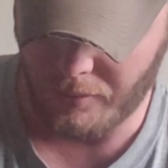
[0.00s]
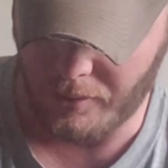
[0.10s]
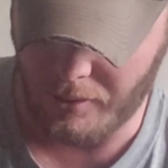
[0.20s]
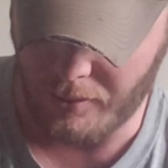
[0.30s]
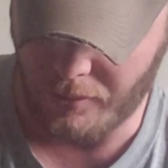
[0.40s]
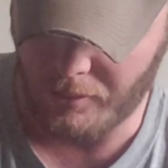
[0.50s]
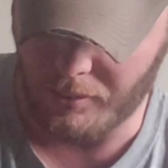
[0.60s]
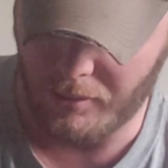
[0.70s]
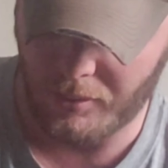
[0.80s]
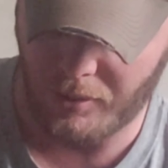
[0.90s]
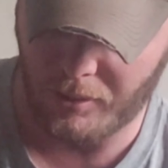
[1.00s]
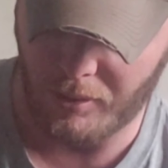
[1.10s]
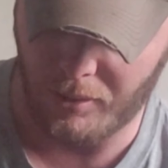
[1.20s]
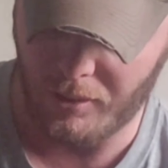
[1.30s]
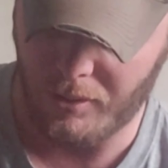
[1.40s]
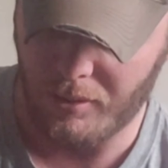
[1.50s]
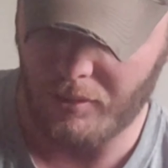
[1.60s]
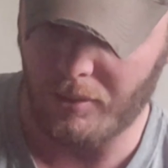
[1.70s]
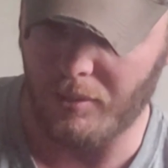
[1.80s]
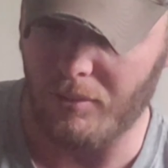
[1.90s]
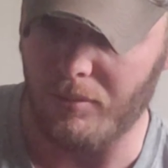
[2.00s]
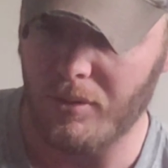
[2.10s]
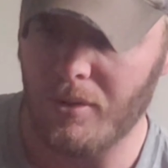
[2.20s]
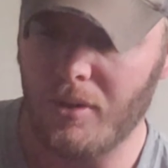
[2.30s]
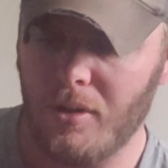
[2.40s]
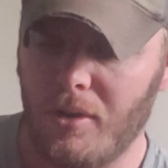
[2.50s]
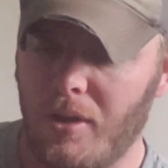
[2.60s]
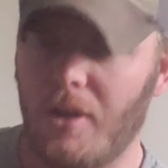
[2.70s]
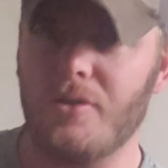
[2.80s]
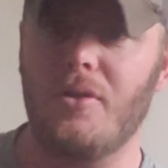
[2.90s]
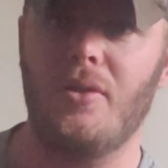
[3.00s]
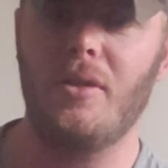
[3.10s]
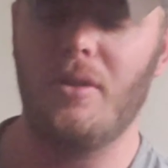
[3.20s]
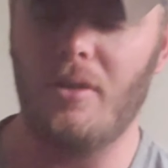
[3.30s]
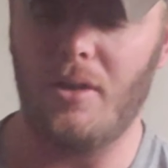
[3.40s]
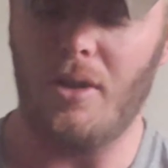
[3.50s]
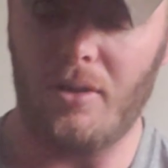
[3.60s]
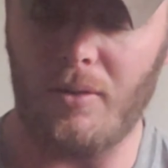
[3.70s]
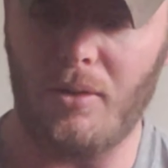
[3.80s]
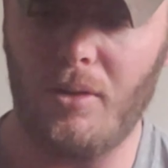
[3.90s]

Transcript: here's the inserts. So as you see, they got